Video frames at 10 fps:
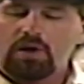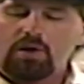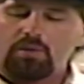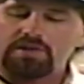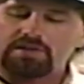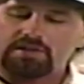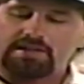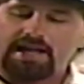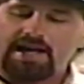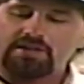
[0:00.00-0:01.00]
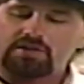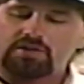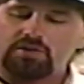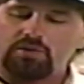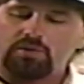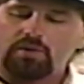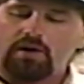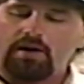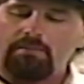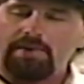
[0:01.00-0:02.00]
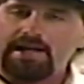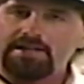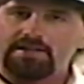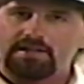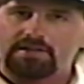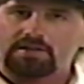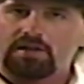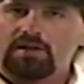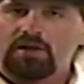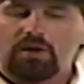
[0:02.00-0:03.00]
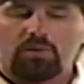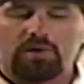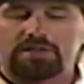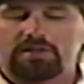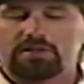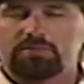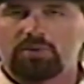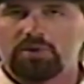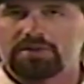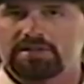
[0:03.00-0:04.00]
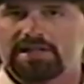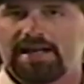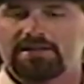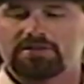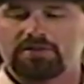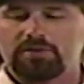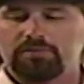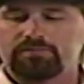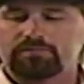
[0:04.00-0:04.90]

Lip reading: which is attached to a main disc, which the spool is attached to.